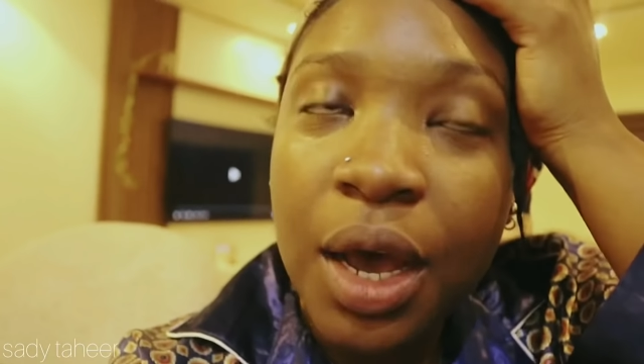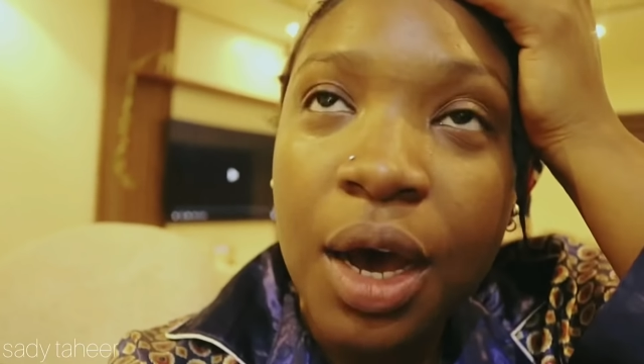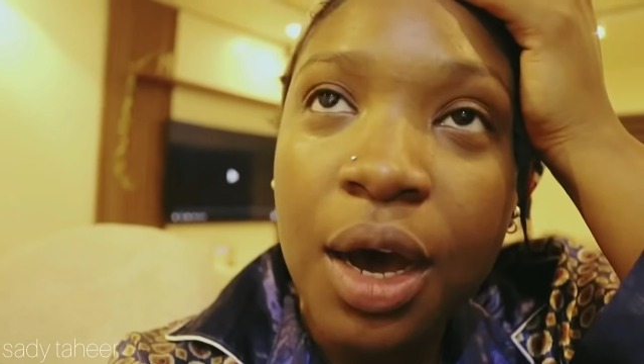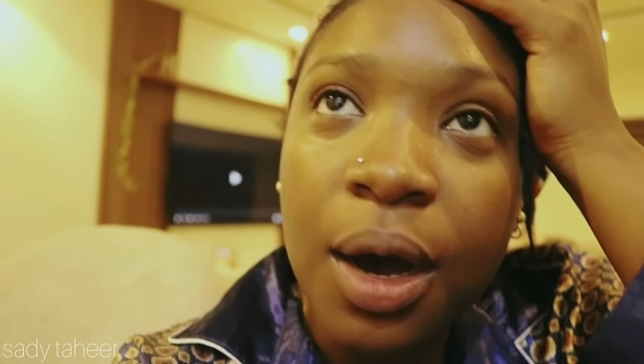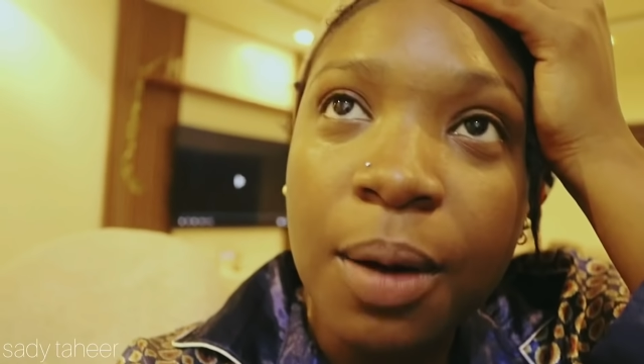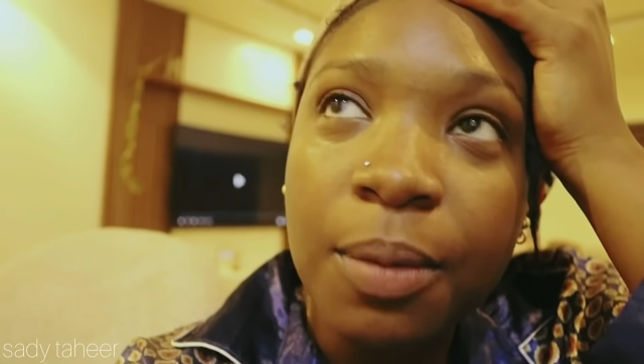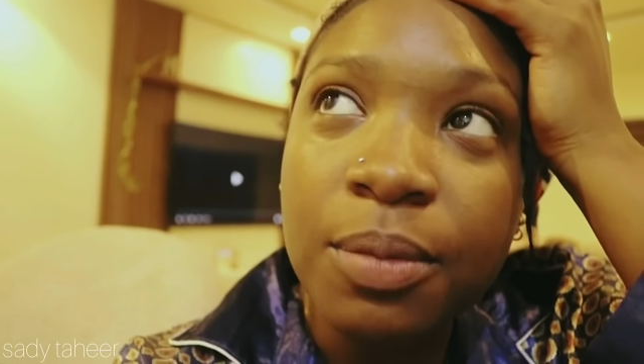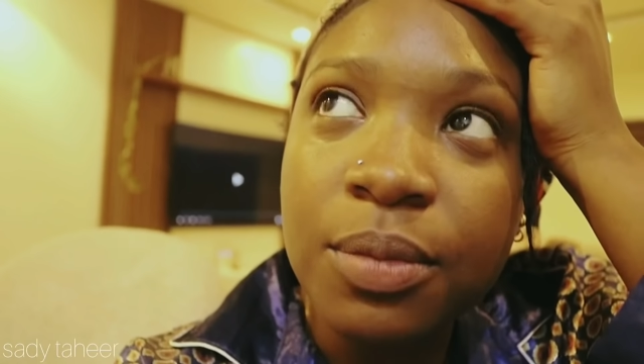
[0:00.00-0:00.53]

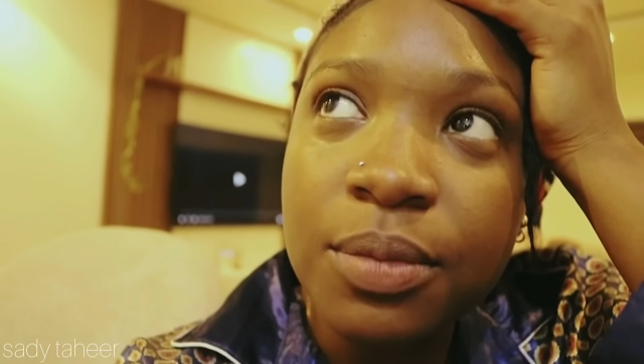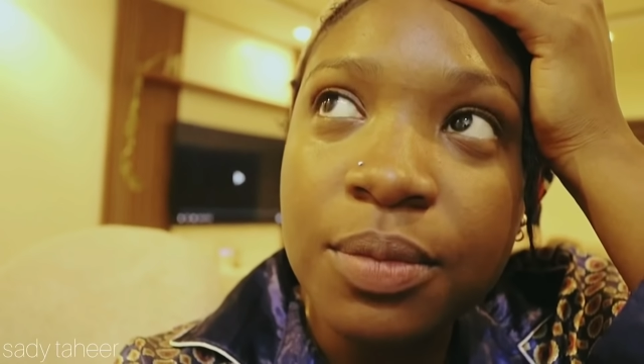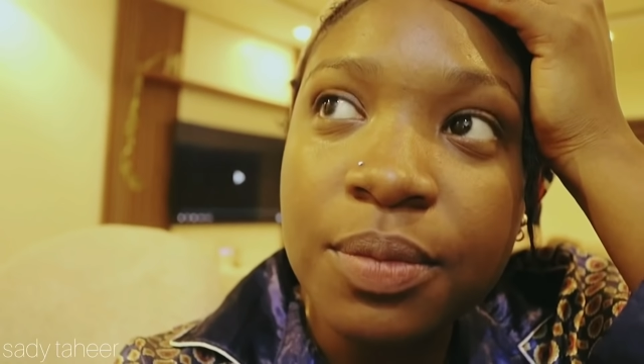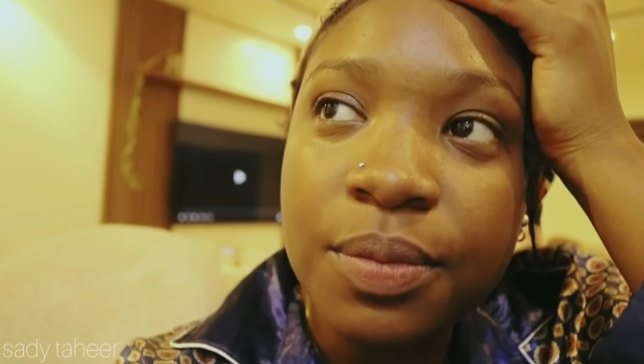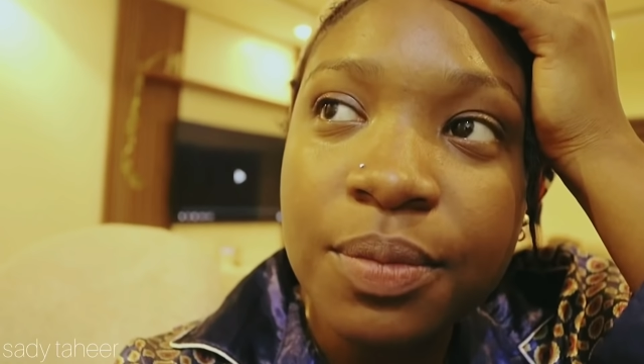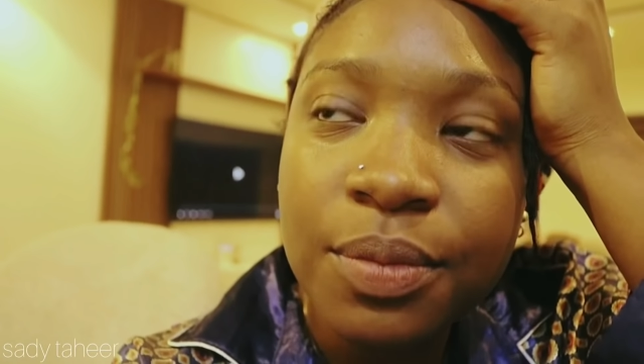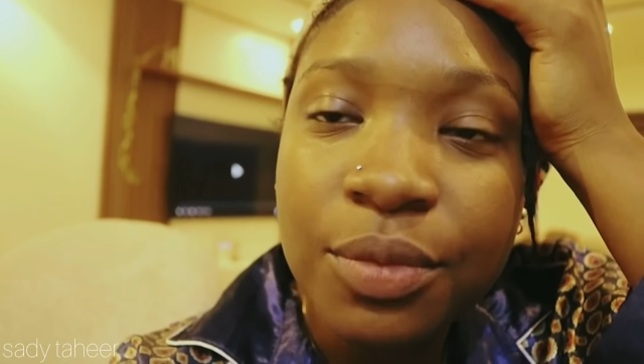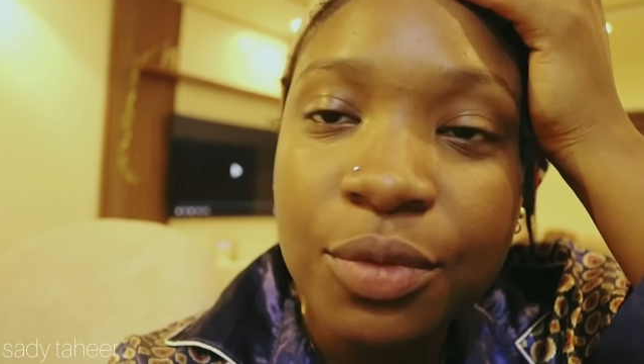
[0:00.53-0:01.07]

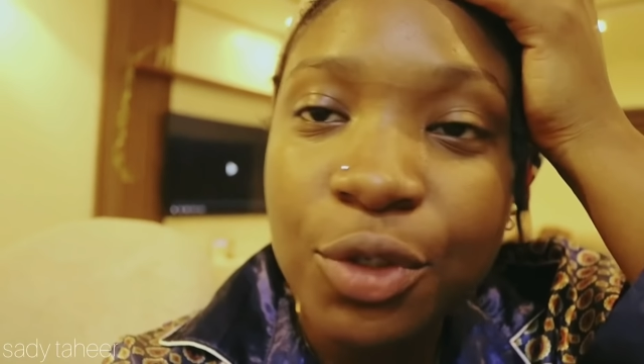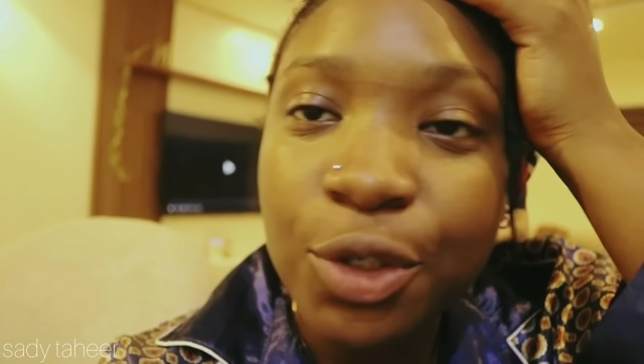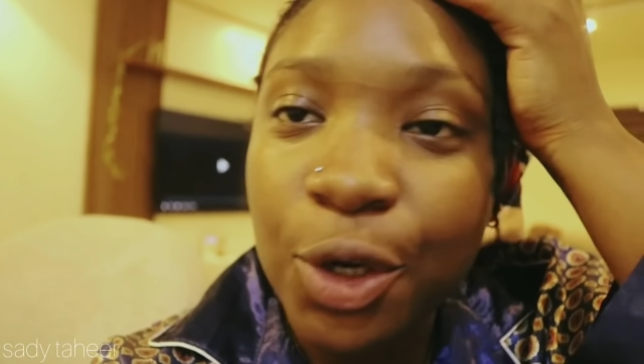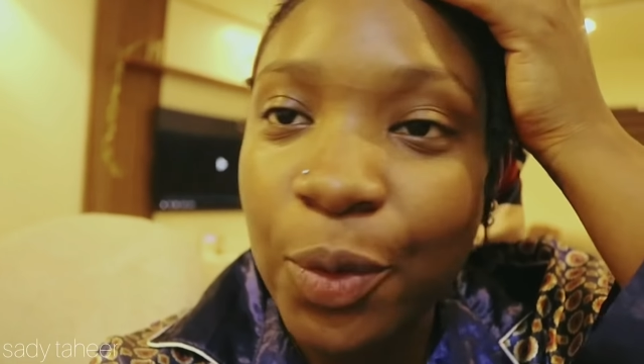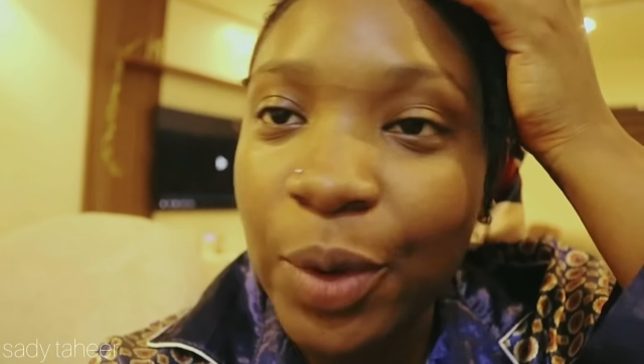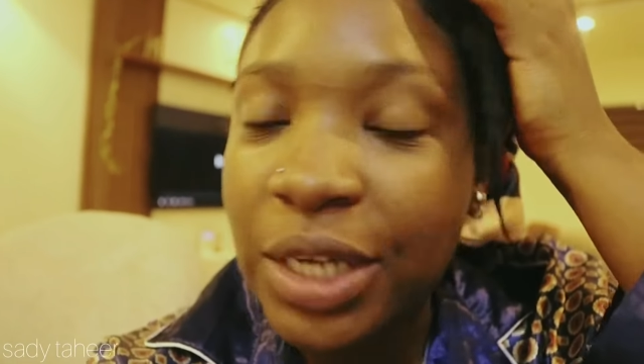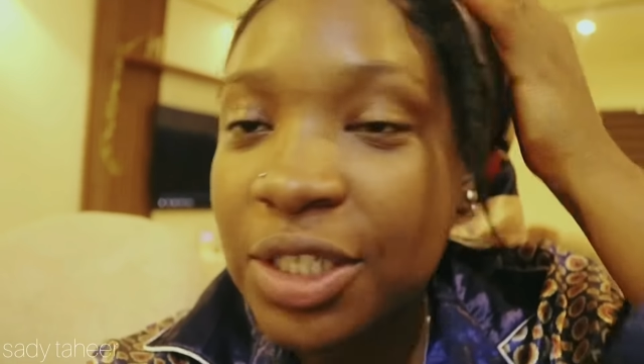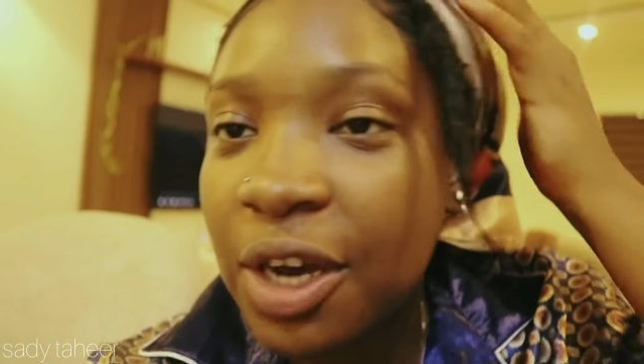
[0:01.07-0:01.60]
So
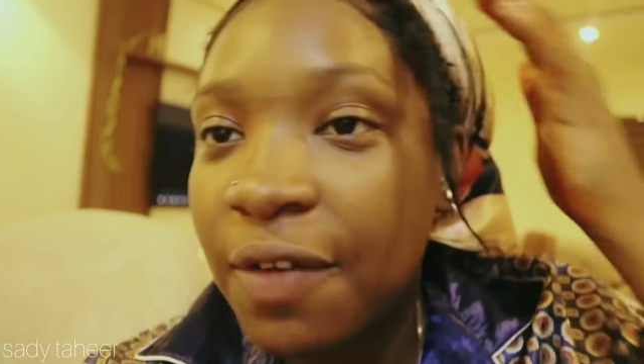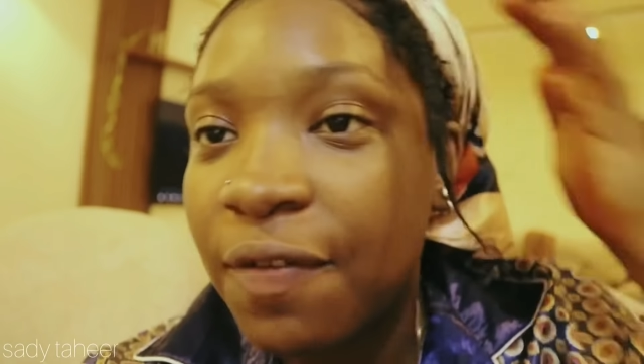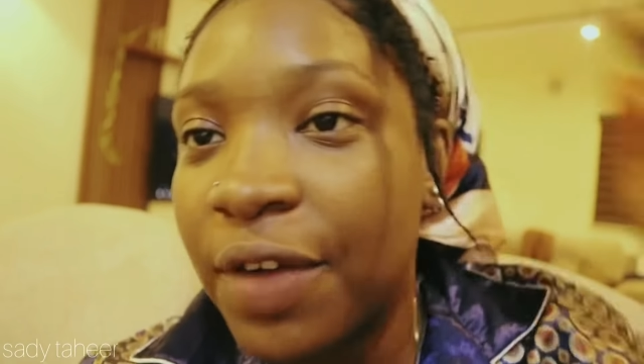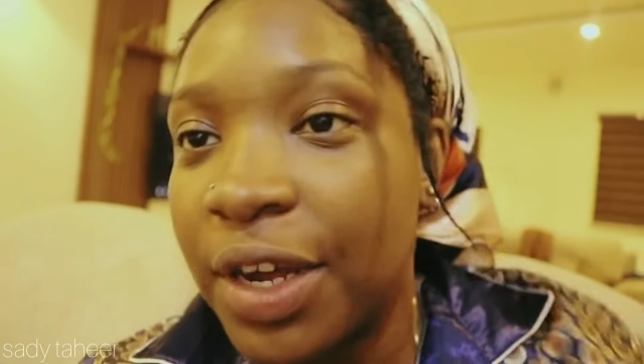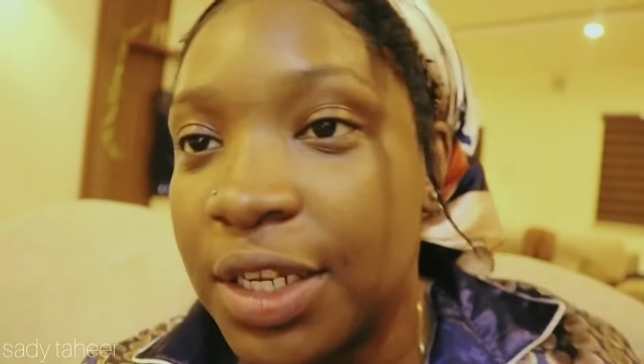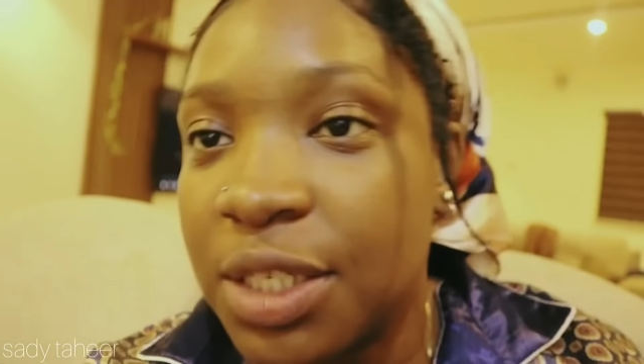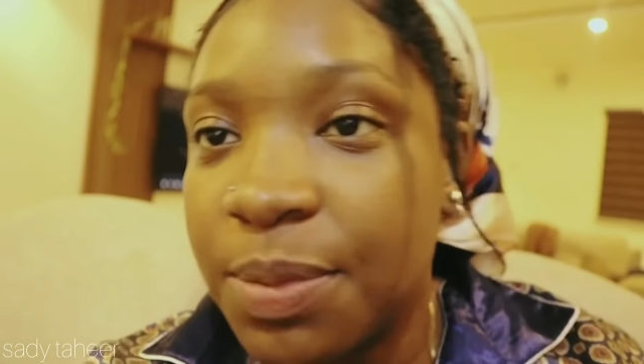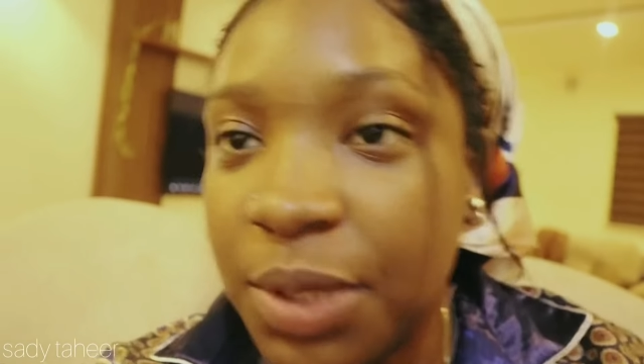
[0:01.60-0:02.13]
we're at our
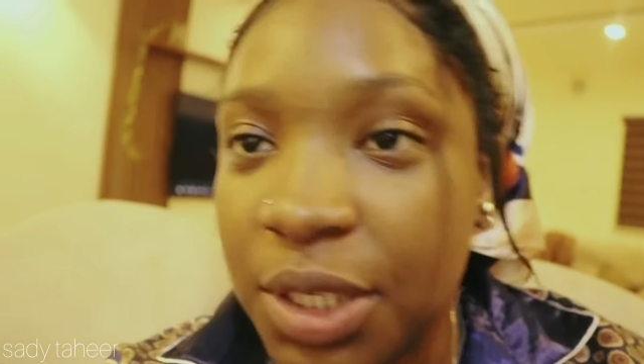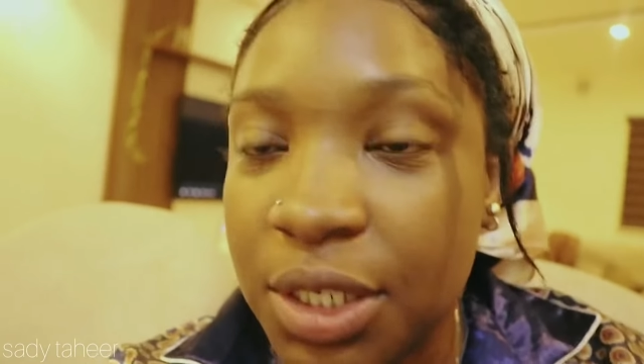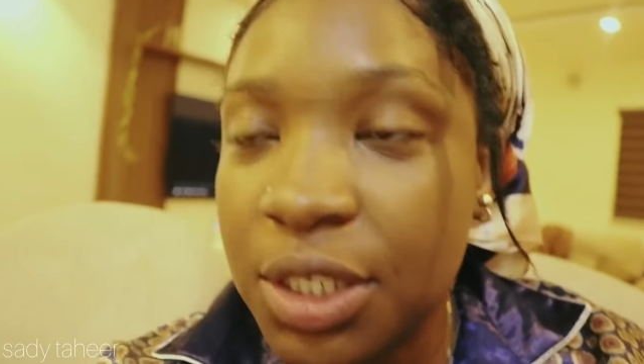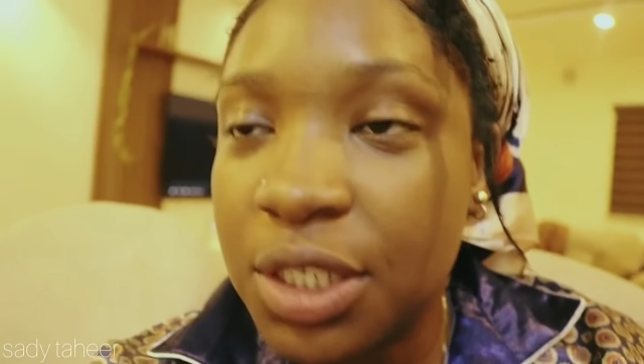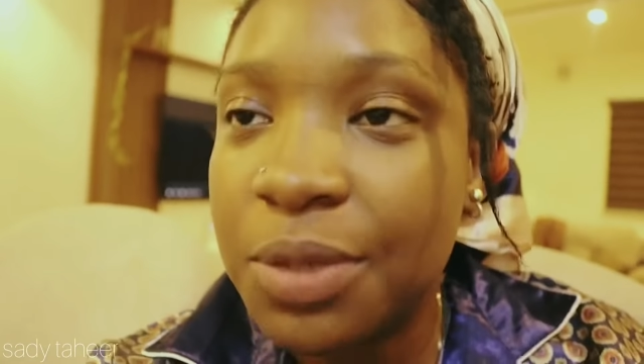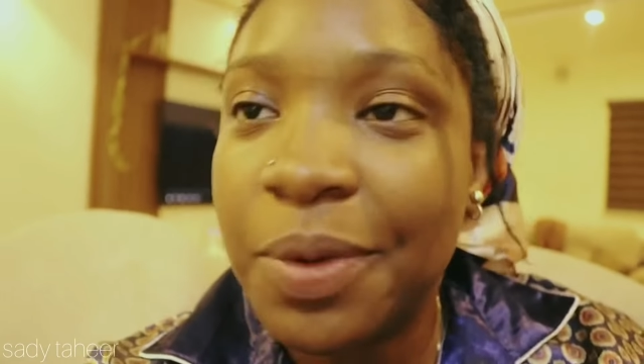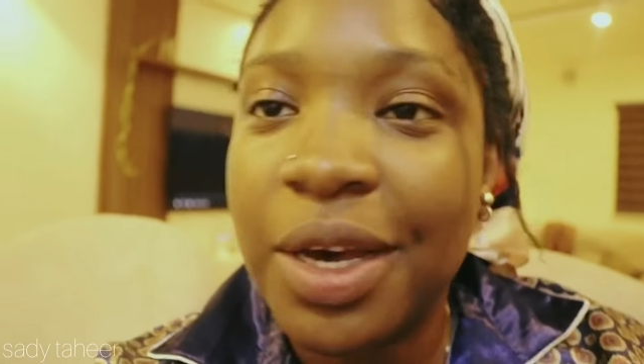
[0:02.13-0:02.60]
friend's place.